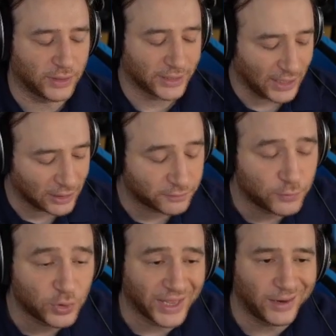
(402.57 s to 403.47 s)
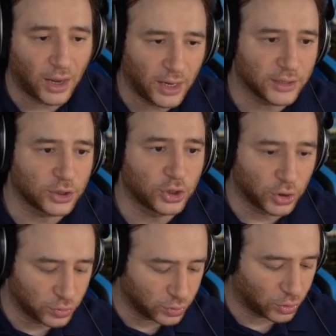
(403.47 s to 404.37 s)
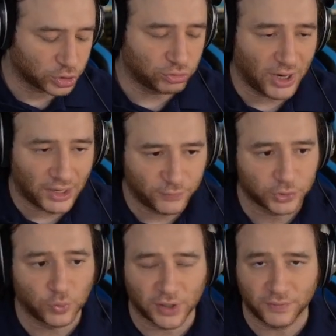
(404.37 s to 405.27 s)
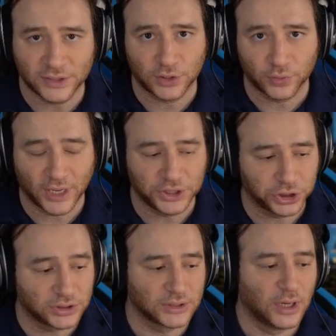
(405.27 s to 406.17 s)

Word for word: Again, if you cannot go or travel to one of these locations,